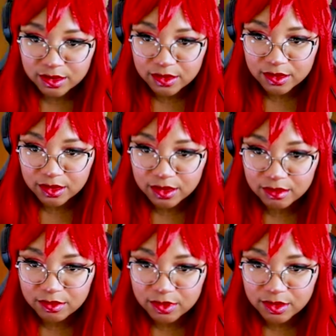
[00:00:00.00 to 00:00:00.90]
So,
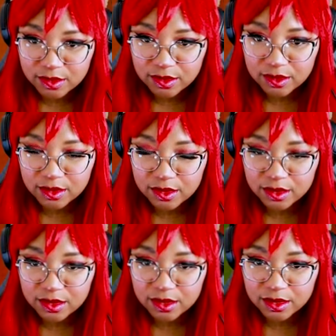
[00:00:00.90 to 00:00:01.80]
yep, she's
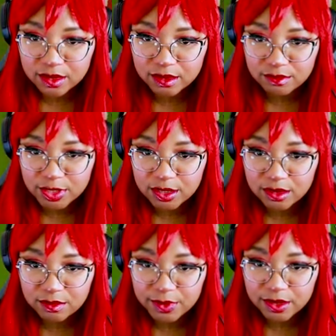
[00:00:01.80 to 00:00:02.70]
gonna make
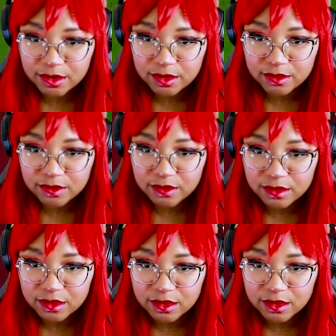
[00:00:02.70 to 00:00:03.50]
her appearance.